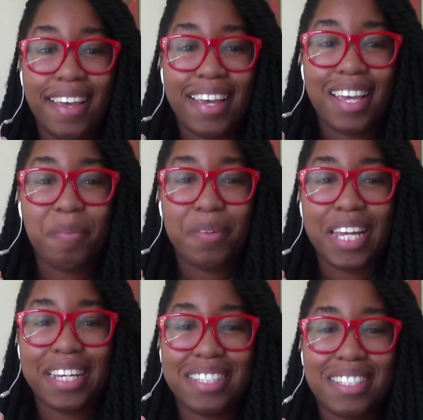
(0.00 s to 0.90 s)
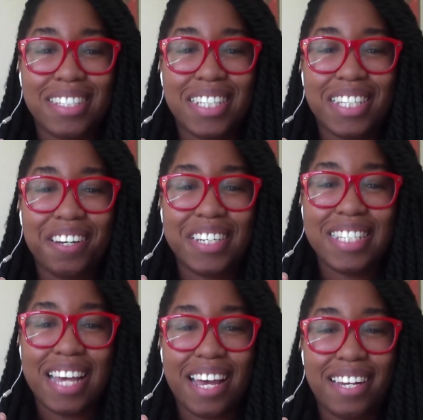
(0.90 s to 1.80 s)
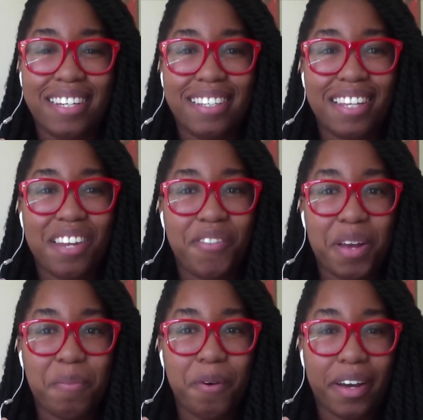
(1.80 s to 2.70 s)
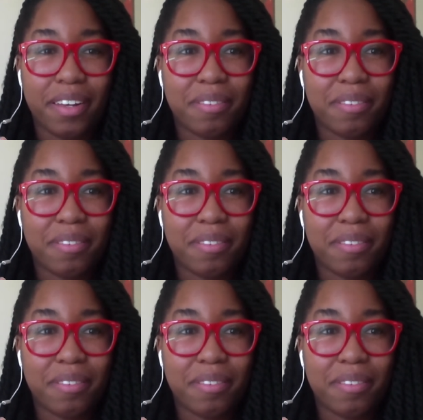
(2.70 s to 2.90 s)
He blinked to clear his head, then read more.